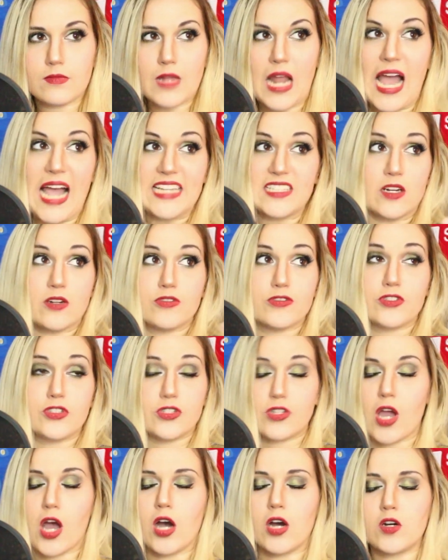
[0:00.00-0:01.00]
I
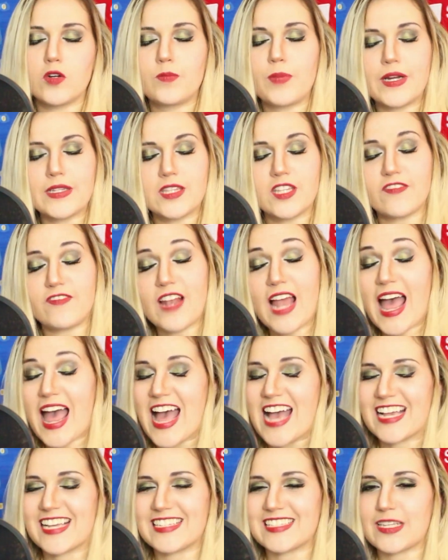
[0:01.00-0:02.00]
don't know, but the
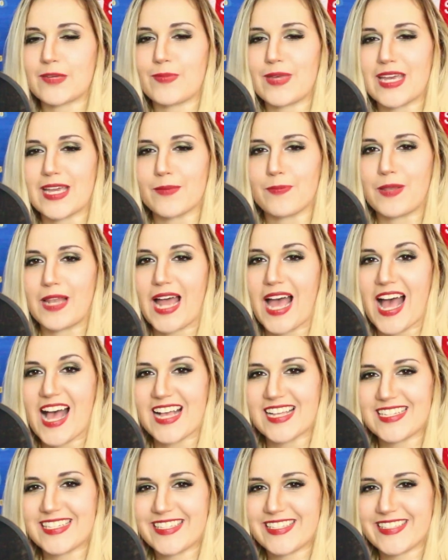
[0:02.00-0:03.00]
flag is a big
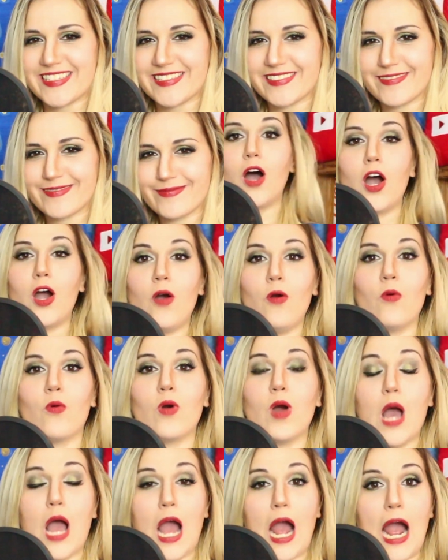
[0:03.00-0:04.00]
plus.
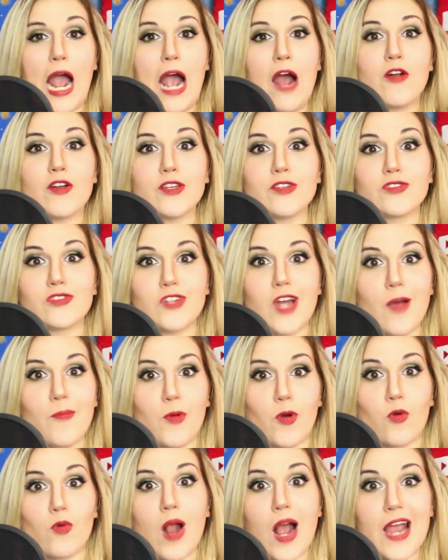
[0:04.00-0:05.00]
Oh, how do you
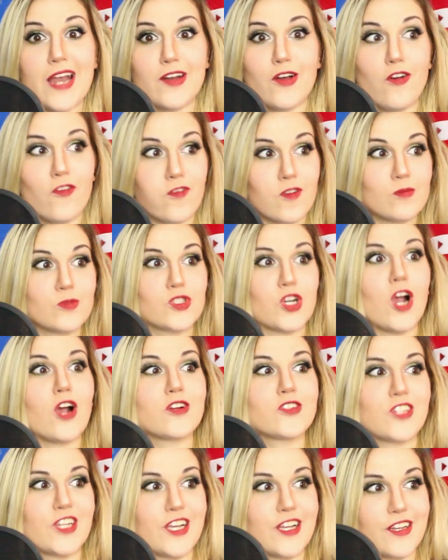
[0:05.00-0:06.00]
stop a rhino
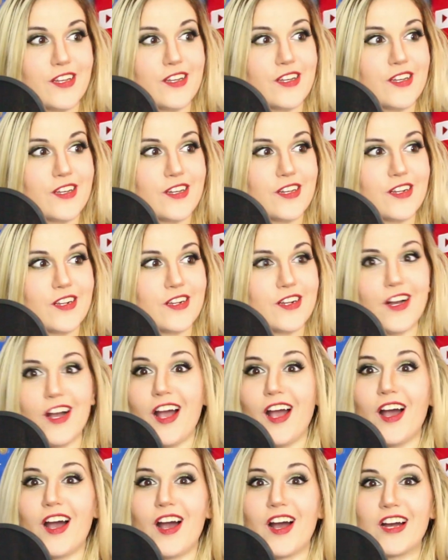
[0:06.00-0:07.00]
from charging?
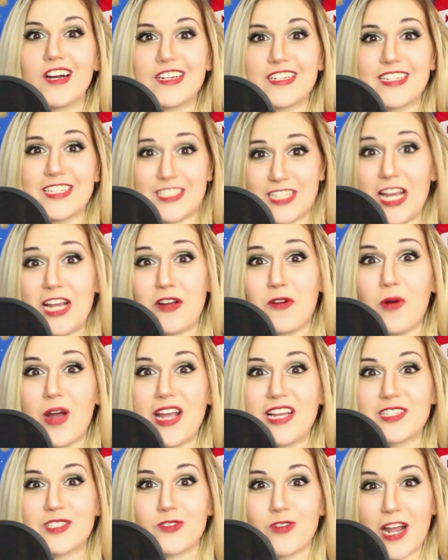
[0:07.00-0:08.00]
Huh? You take away
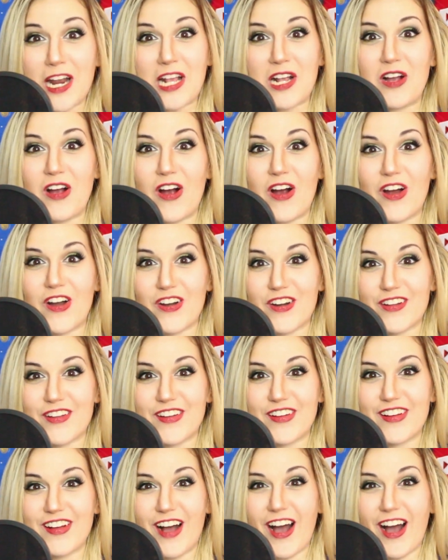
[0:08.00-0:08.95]
his credit card.